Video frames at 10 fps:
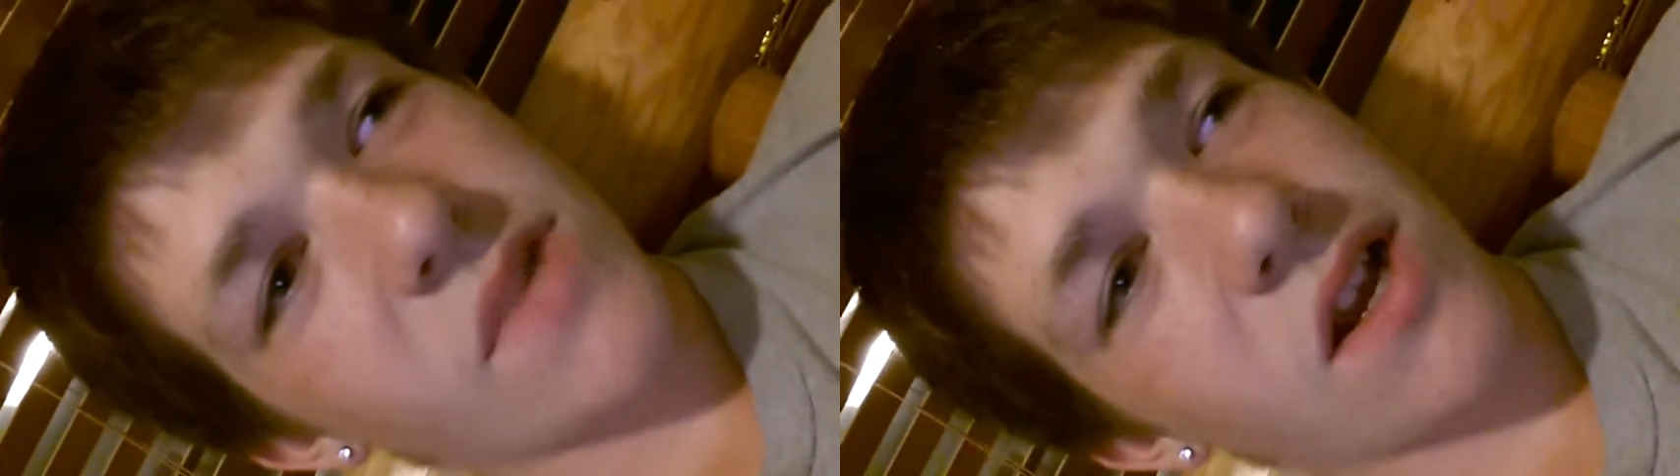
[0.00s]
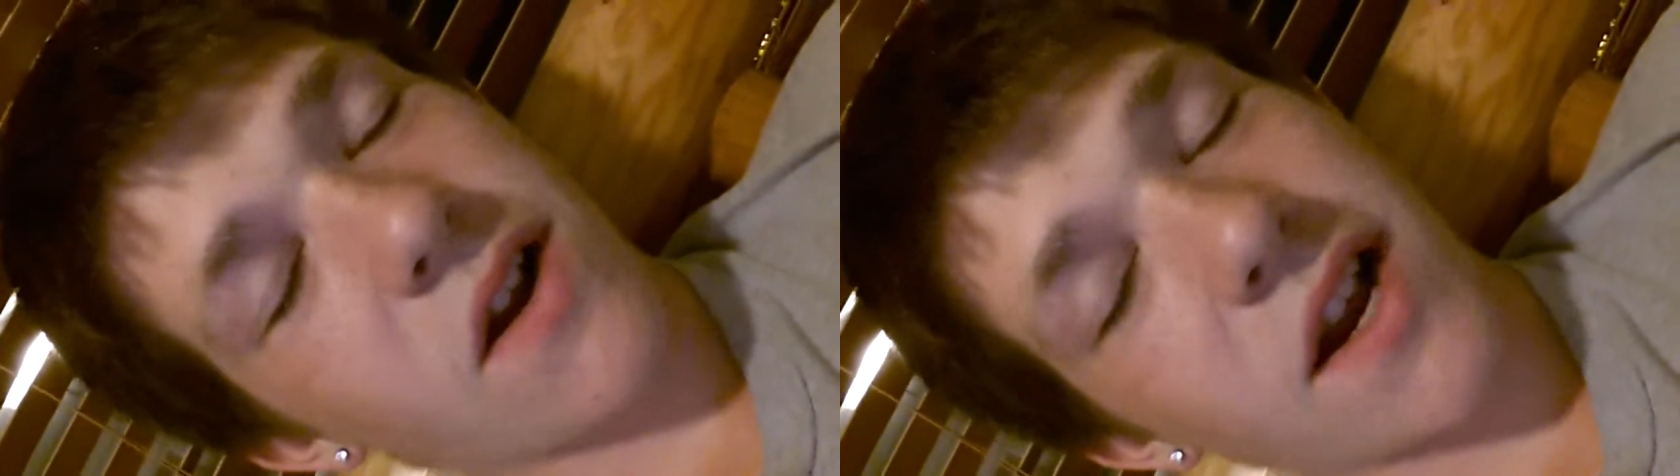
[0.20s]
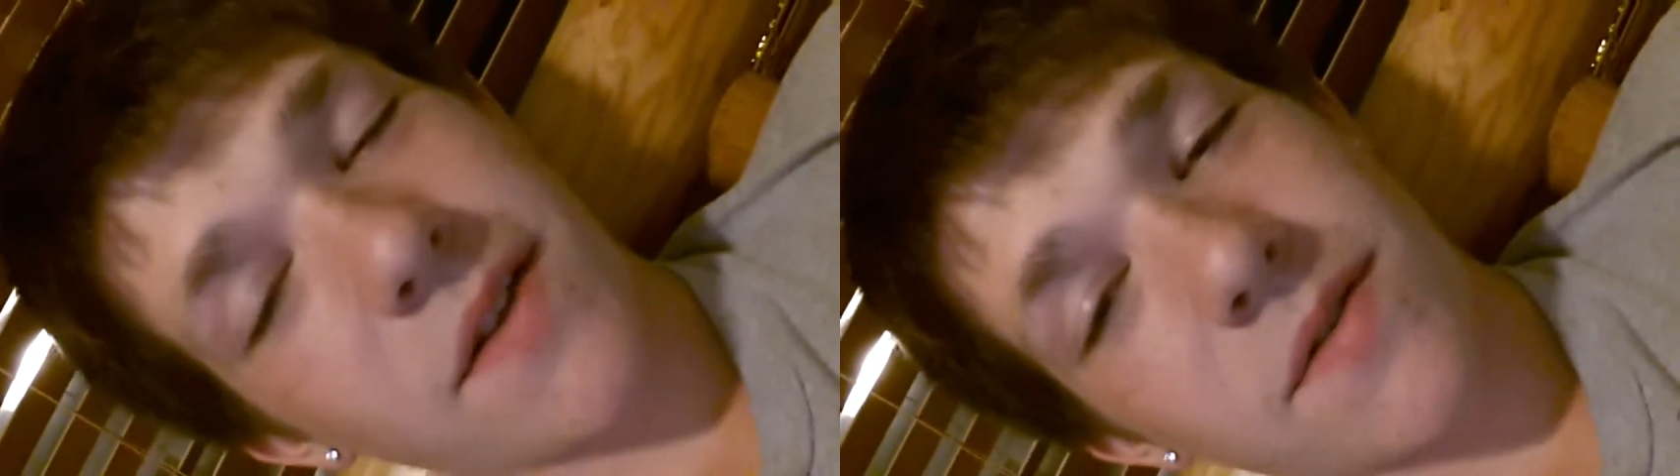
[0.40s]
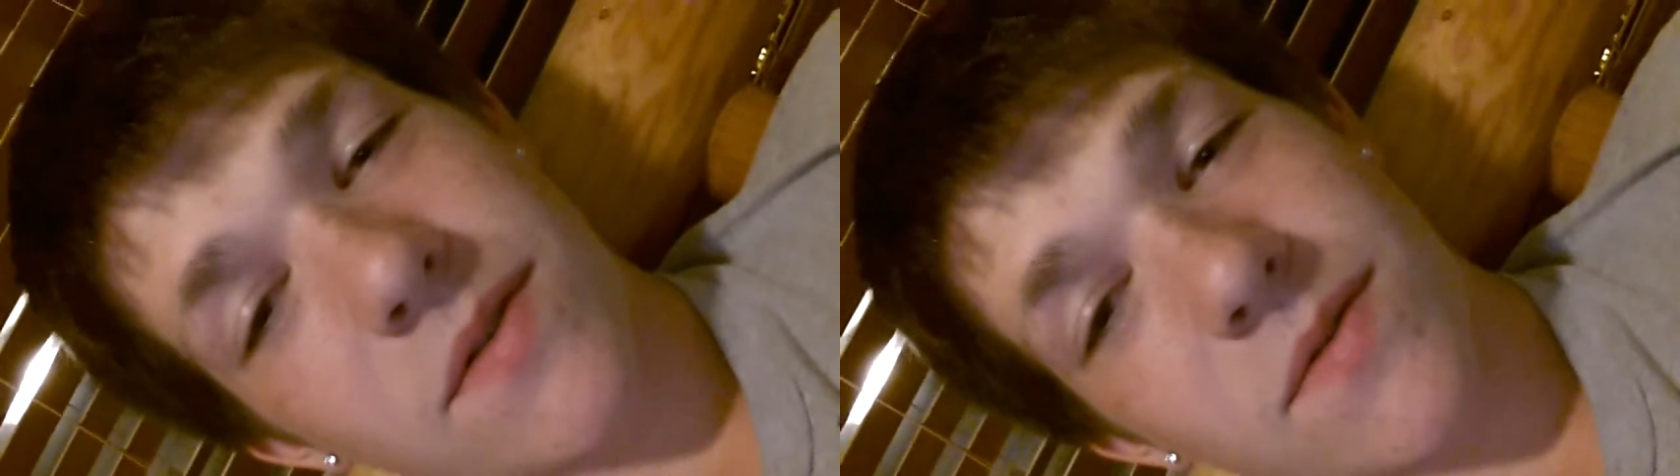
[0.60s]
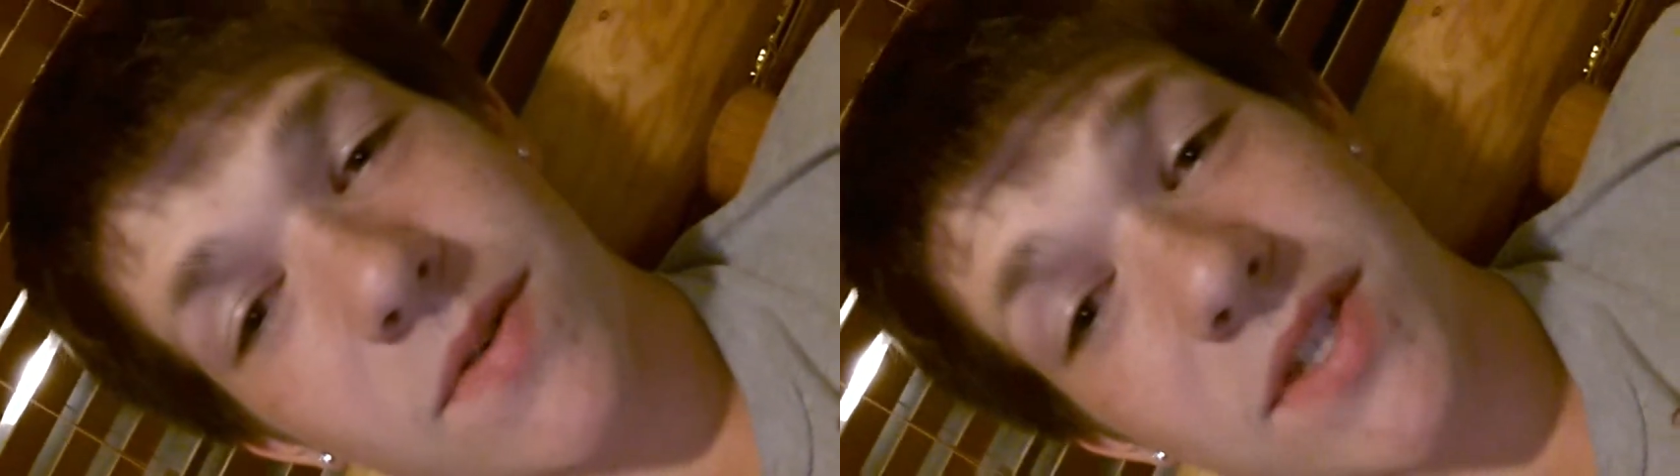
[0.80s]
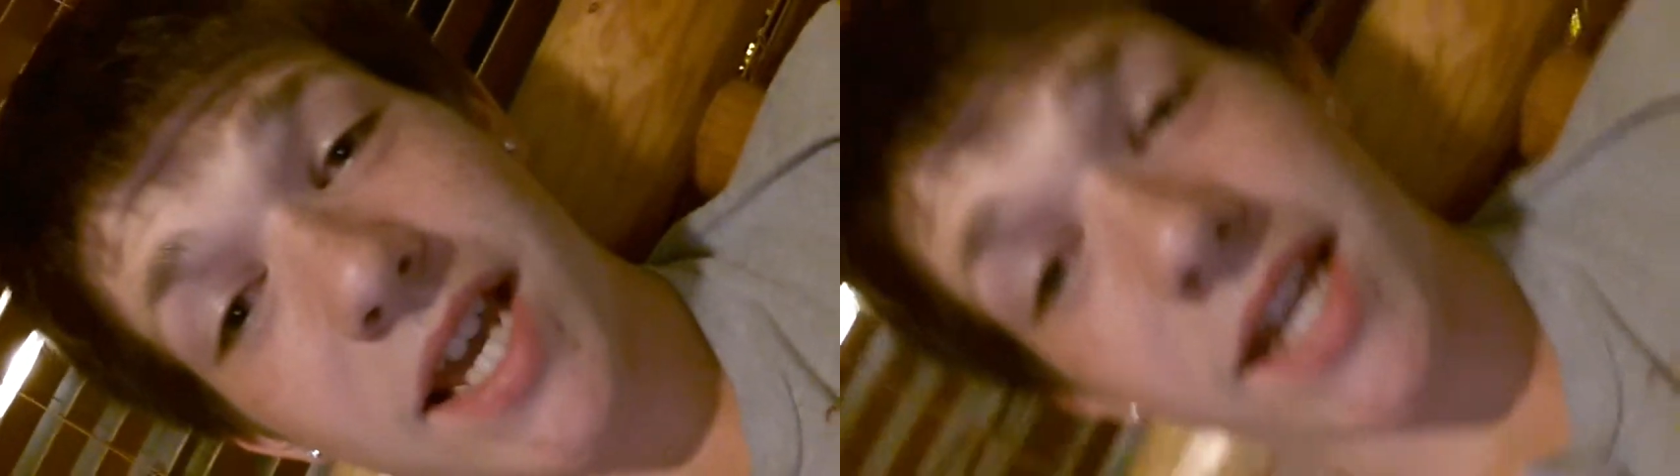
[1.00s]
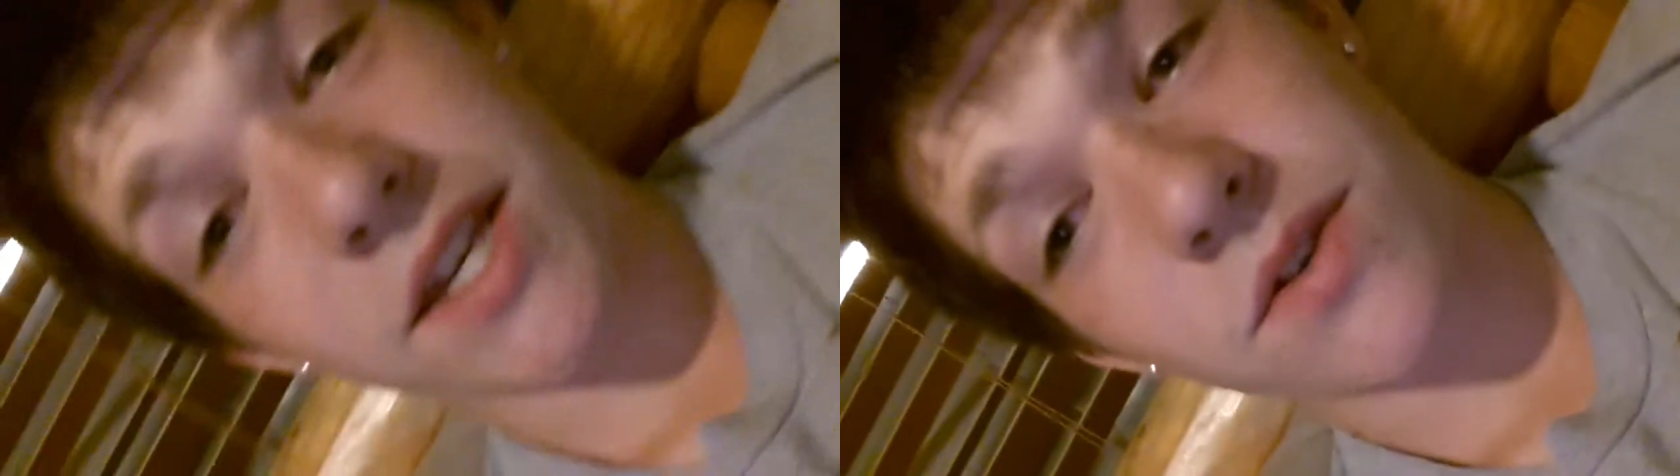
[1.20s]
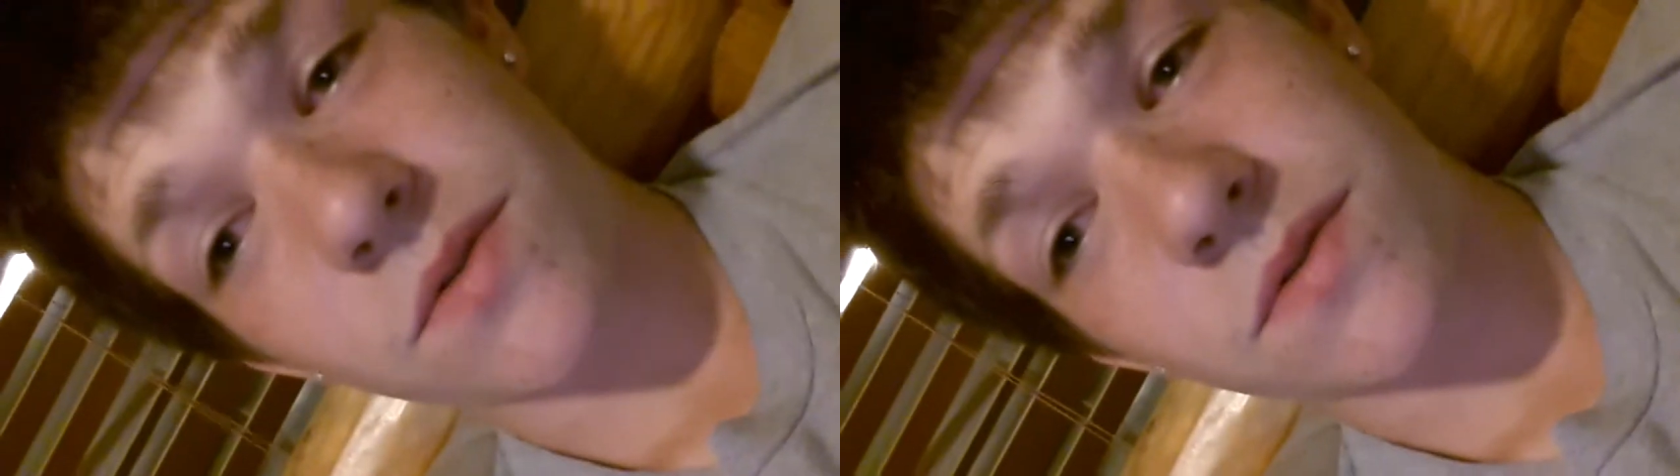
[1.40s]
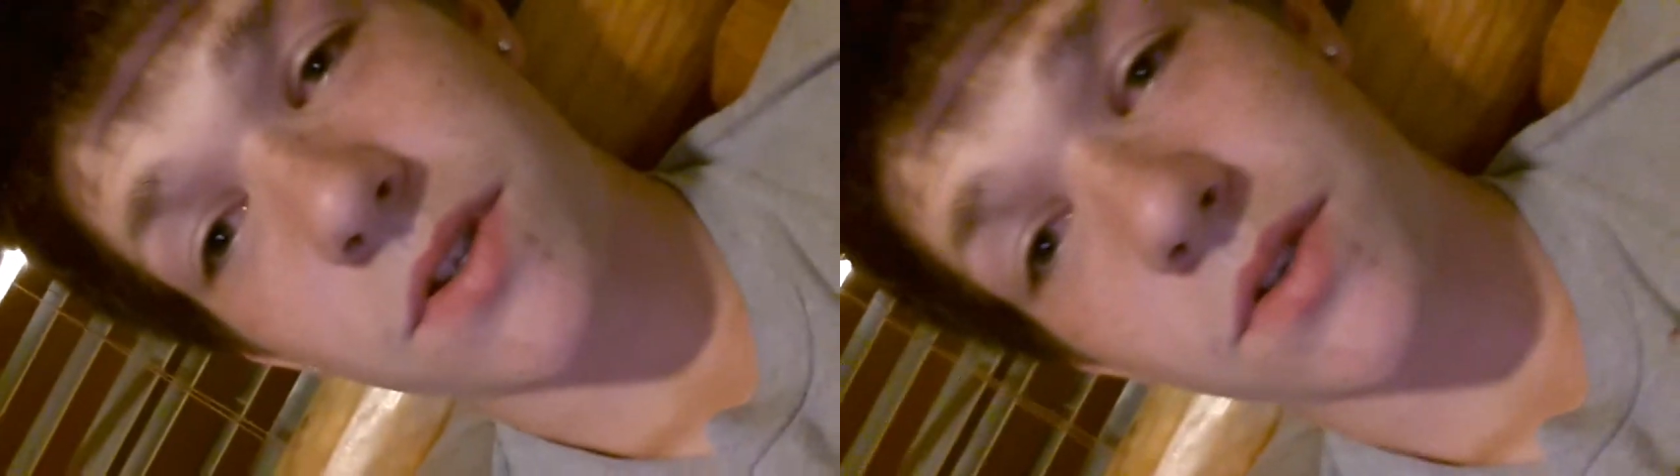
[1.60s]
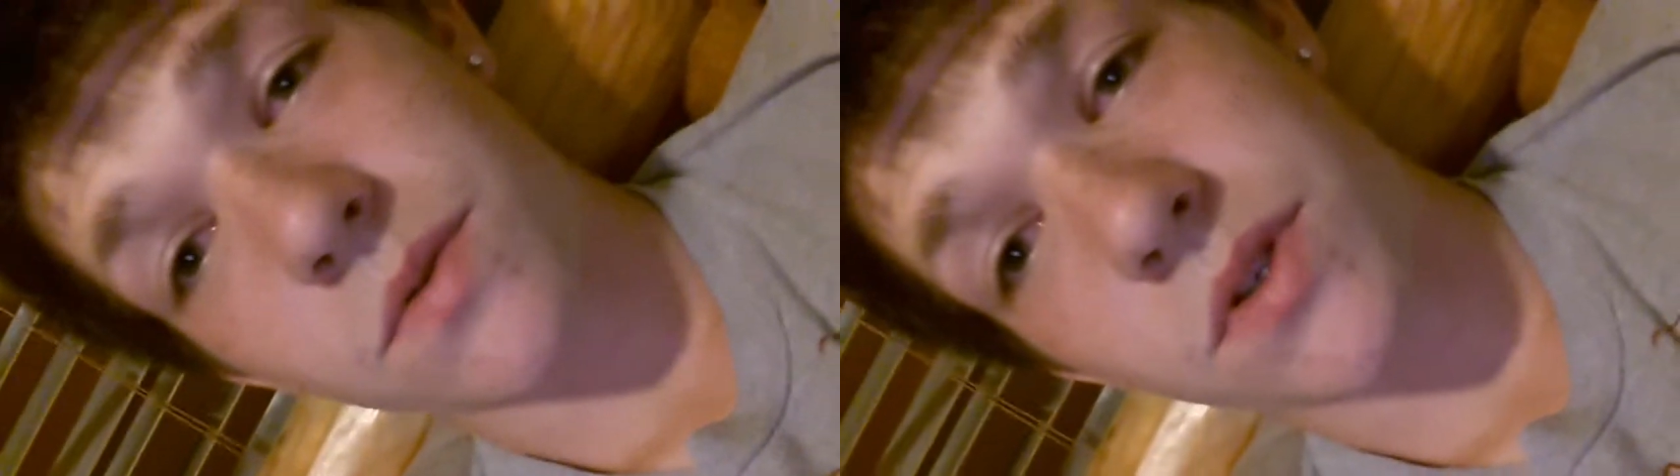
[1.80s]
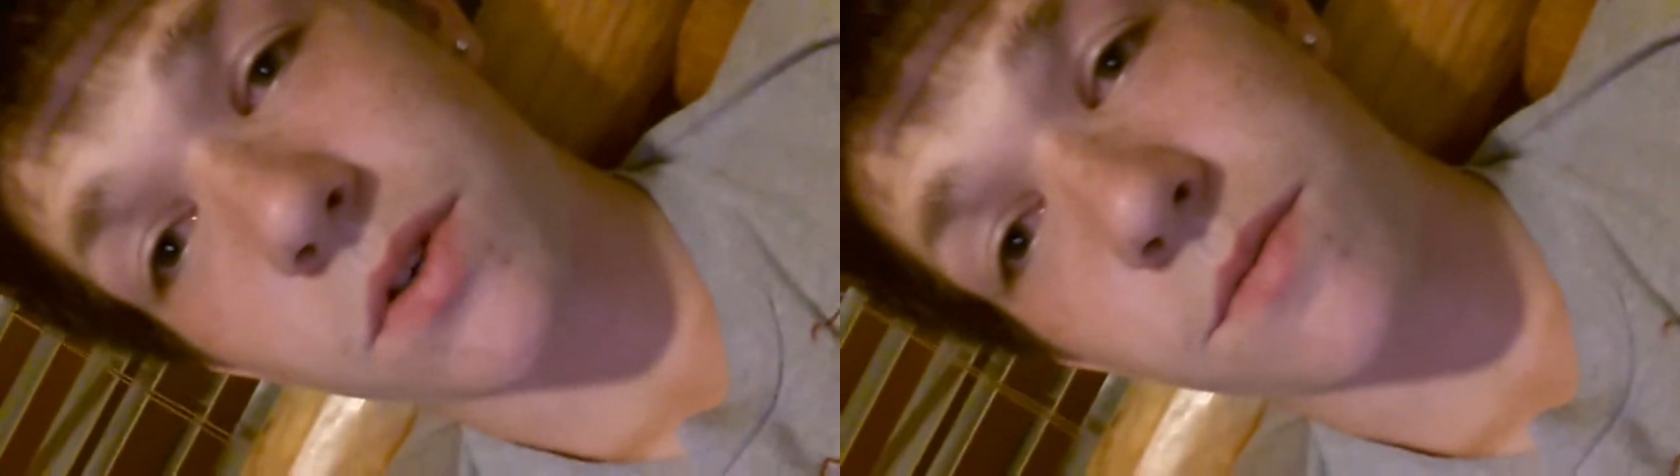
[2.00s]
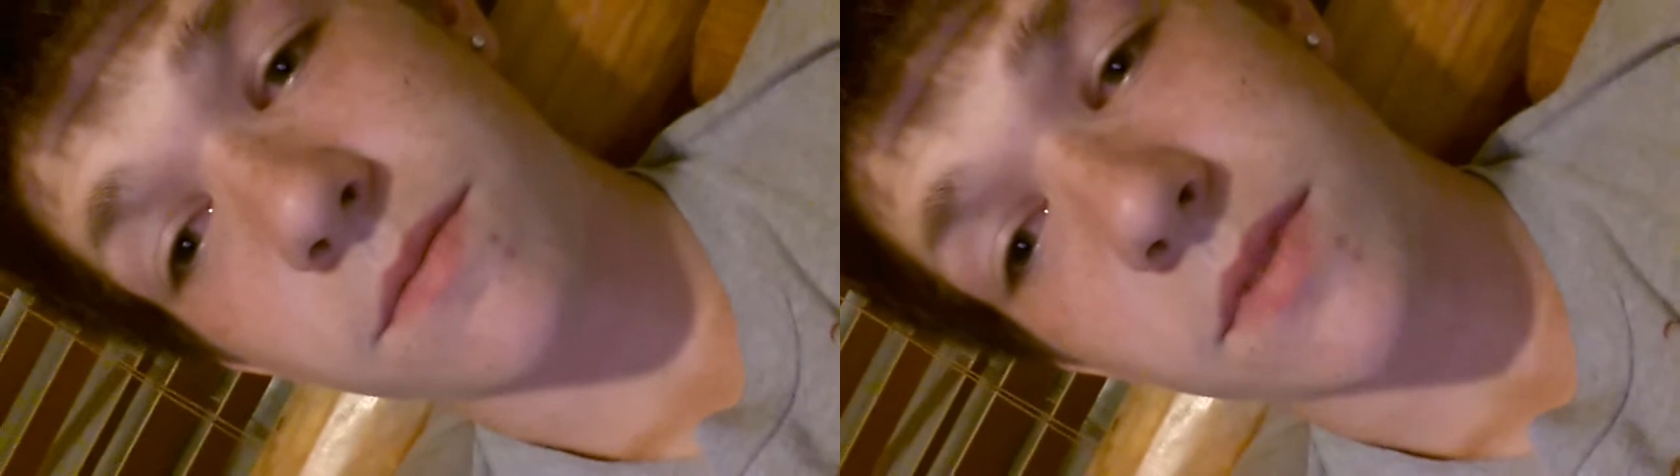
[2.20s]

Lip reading: Alright, well, thank you, YouTube.